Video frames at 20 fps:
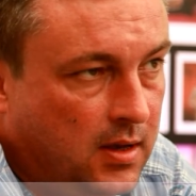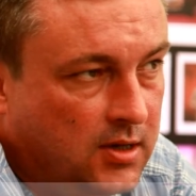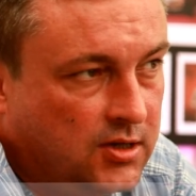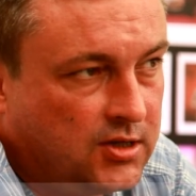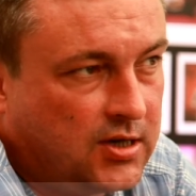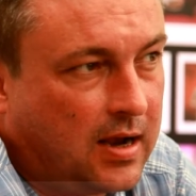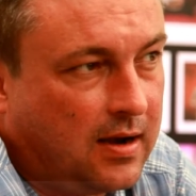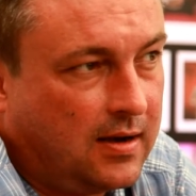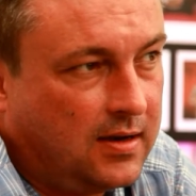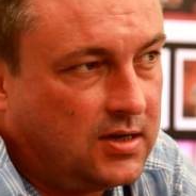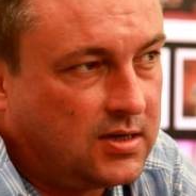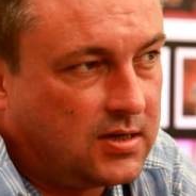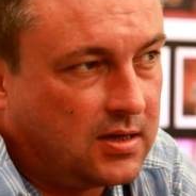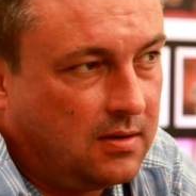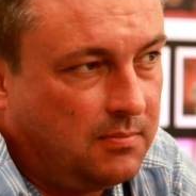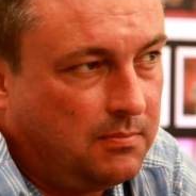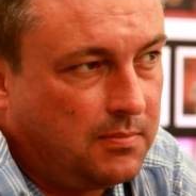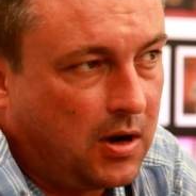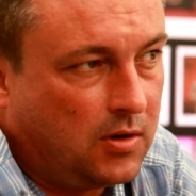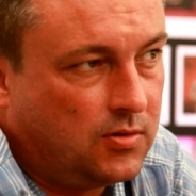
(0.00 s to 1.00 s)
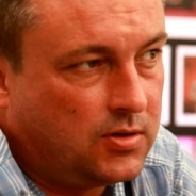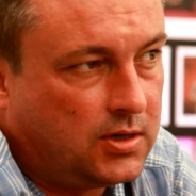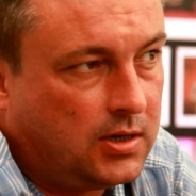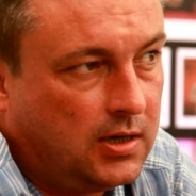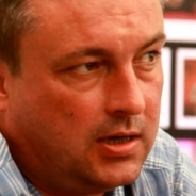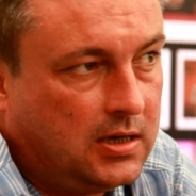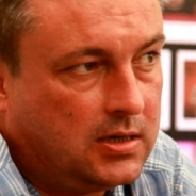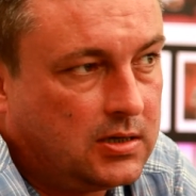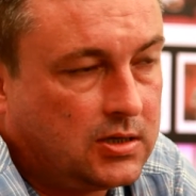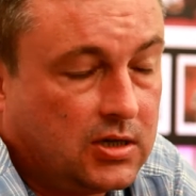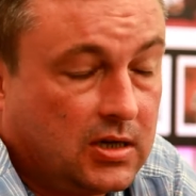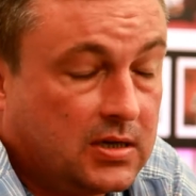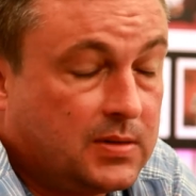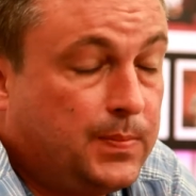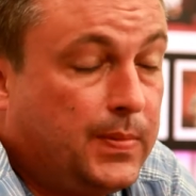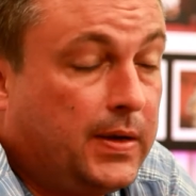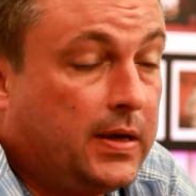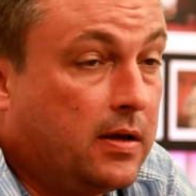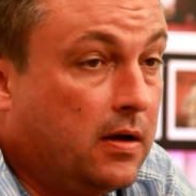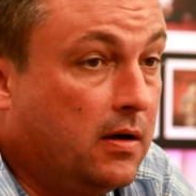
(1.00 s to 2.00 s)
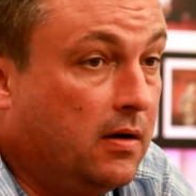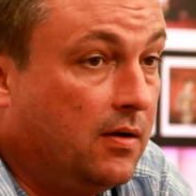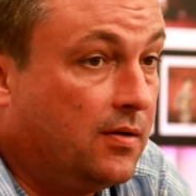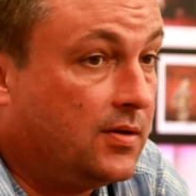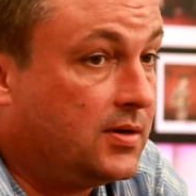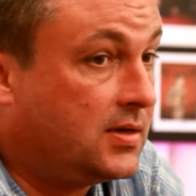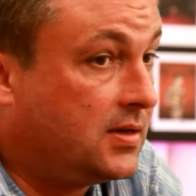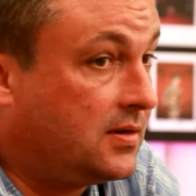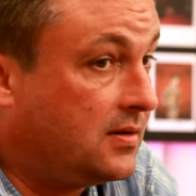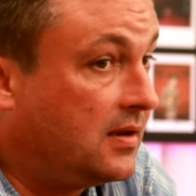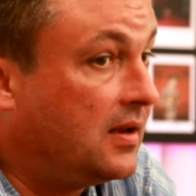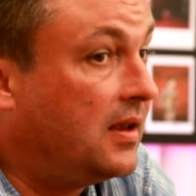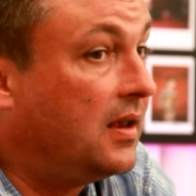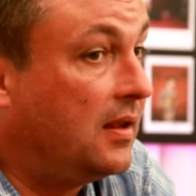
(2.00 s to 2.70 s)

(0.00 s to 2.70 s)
challenge than most years, just because